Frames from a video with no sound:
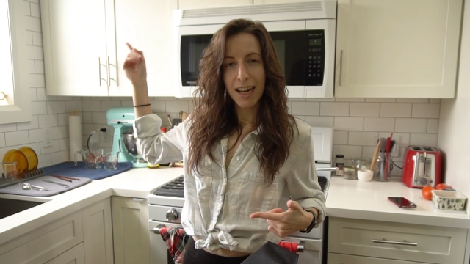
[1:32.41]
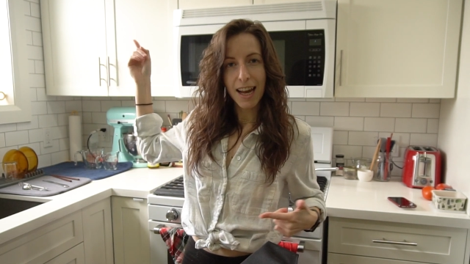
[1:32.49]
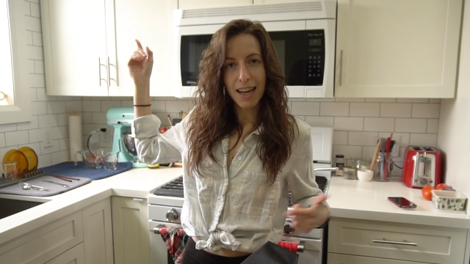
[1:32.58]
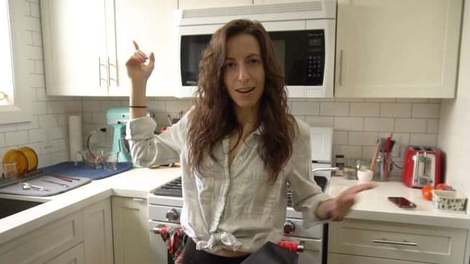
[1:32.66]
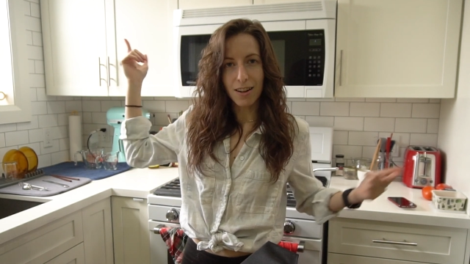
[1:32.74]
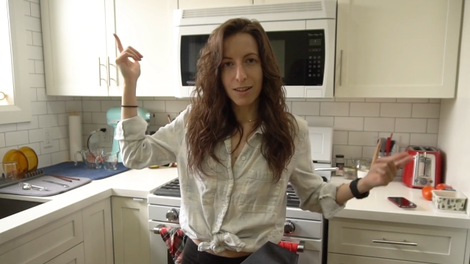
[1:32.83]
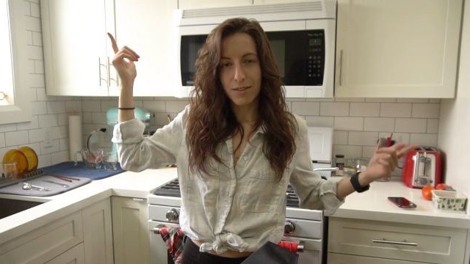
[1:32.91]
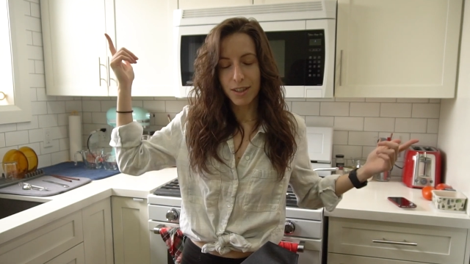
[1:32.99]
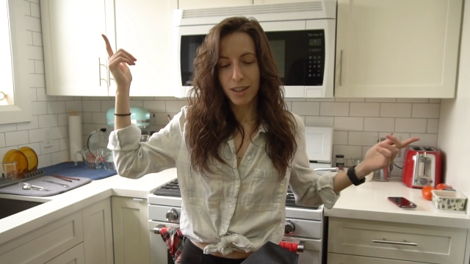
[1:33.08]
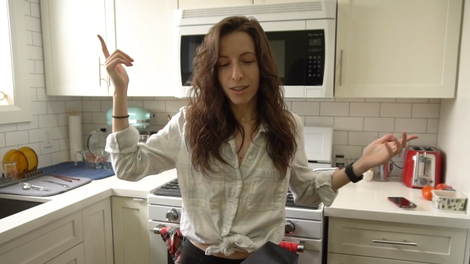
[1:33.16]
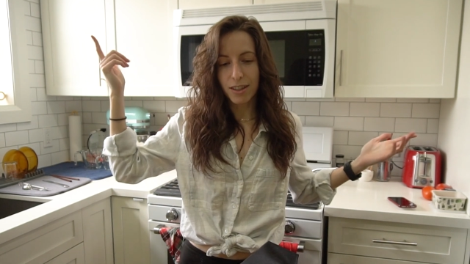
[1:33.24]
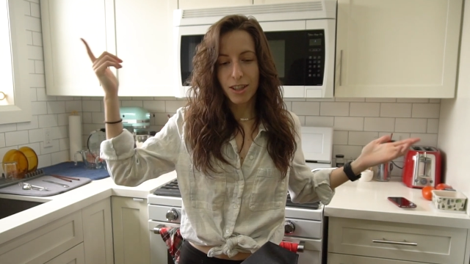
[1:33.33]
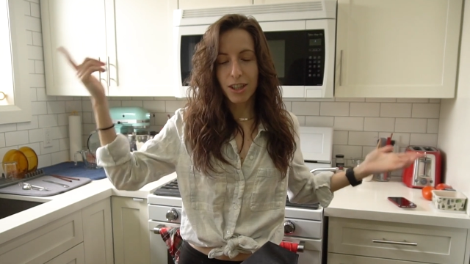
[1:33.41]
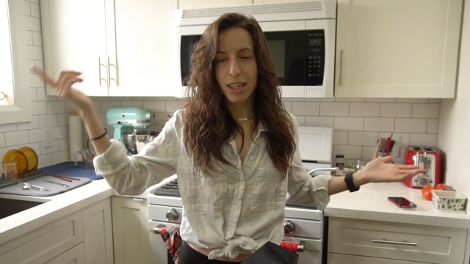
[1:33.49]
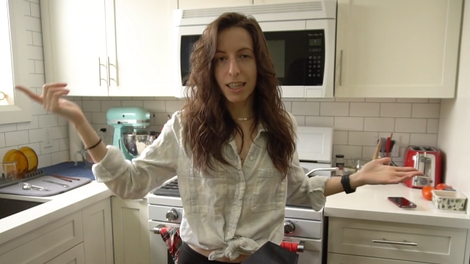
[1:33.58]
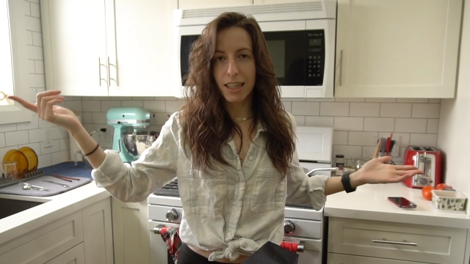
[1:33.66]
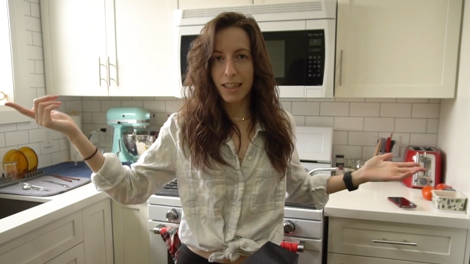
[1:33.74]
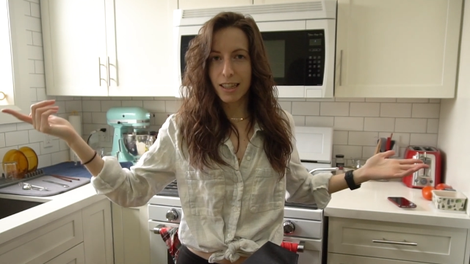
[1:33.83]
and all of our
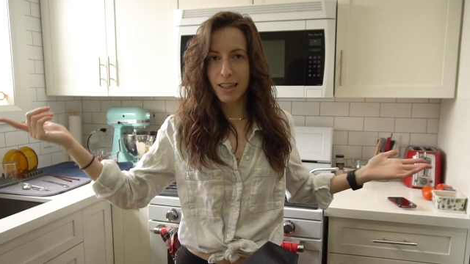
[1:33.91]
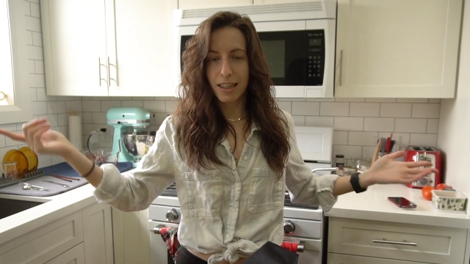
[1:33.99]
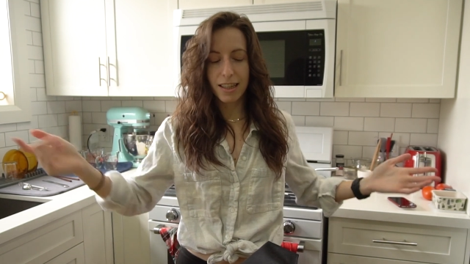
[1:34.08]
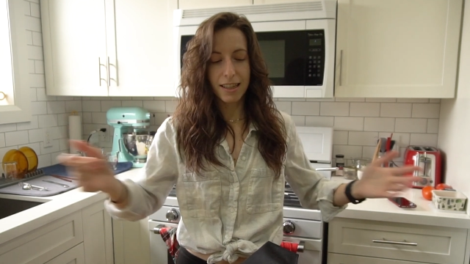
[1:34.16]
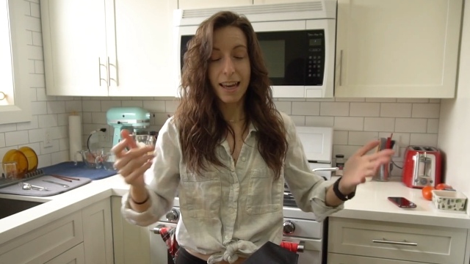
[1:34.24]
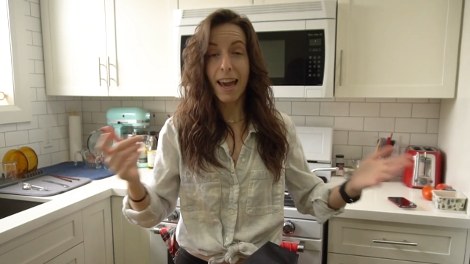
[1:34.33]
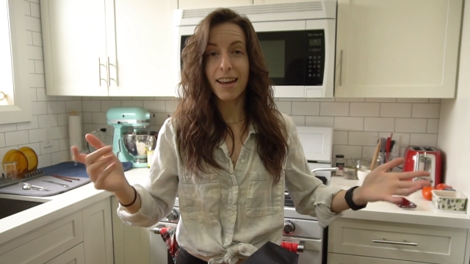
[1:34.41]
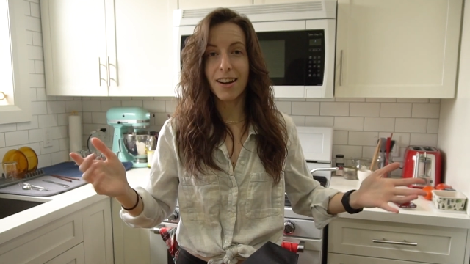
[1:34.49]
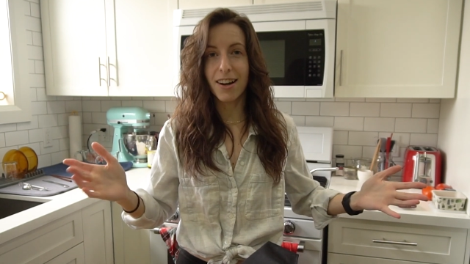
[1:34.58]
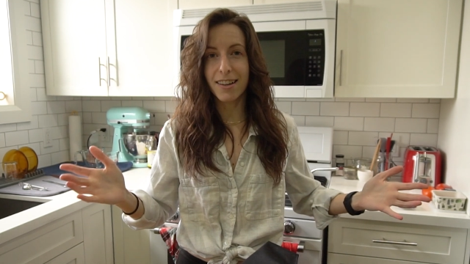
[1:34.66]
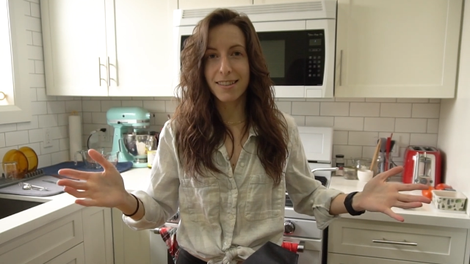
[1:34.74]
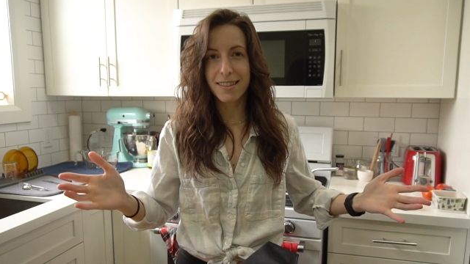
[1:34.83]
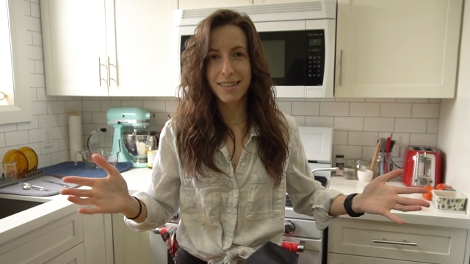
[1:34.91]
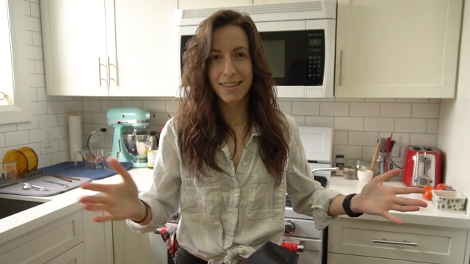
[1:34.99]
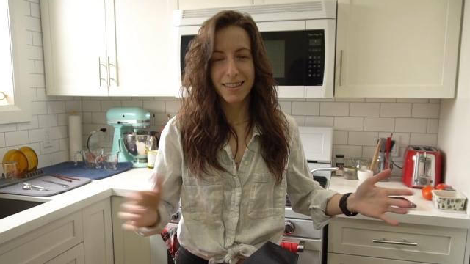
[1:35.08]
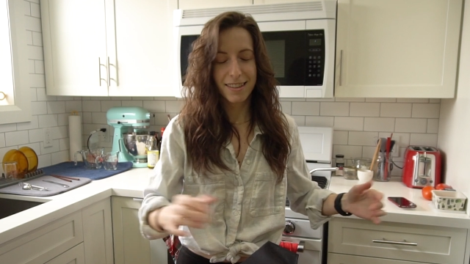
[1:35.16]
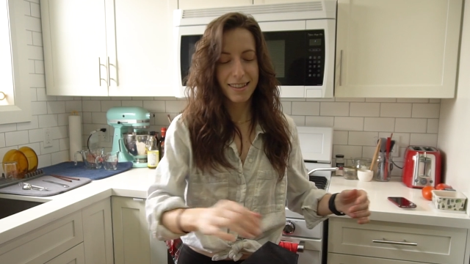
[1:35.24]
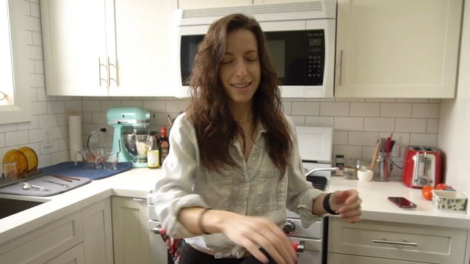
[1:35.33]
cooking chaos
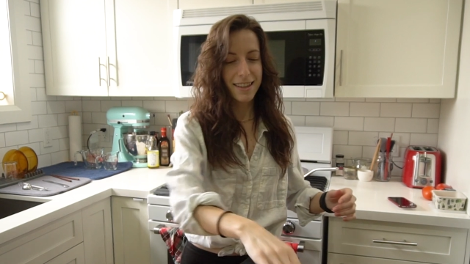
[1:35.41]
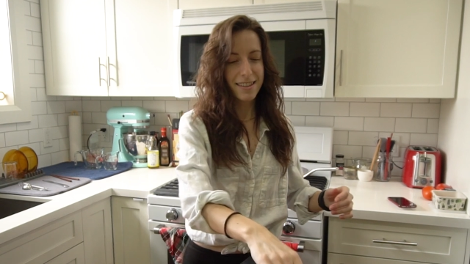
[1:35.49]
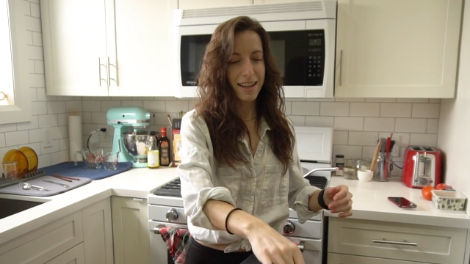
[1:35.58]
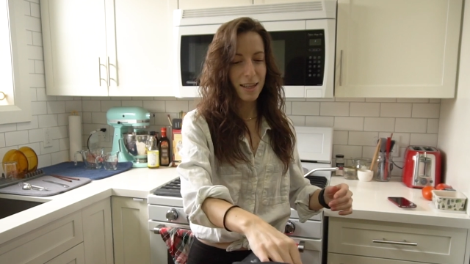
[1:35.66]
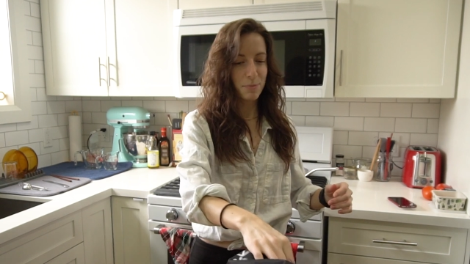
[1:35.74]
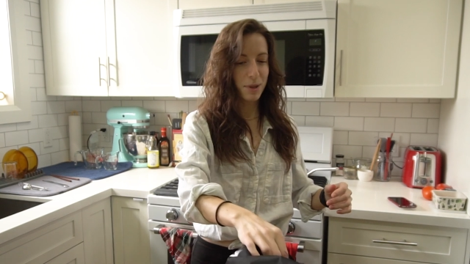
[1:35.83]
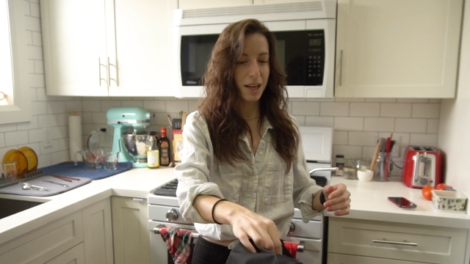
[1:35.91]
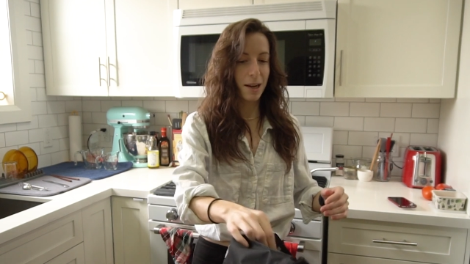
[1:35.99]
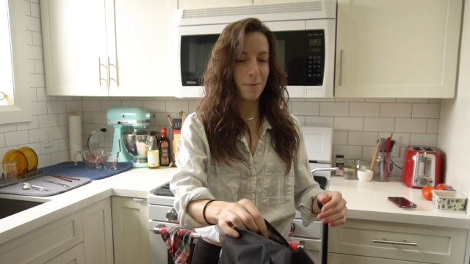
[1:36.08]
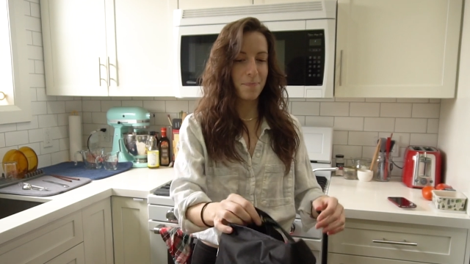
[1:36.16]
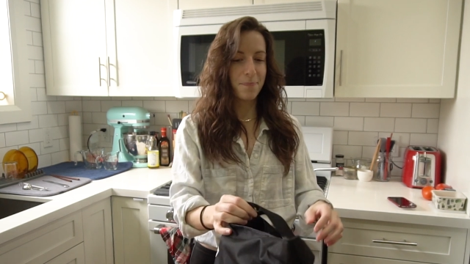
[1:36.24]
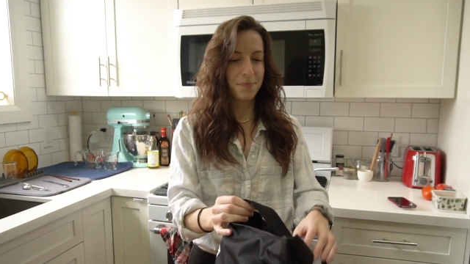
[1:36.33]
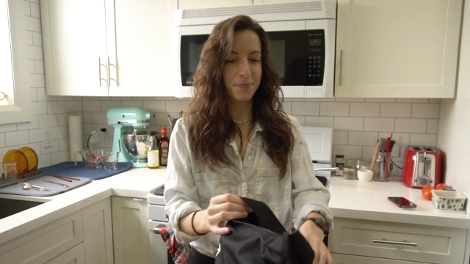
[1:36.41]
as it has become.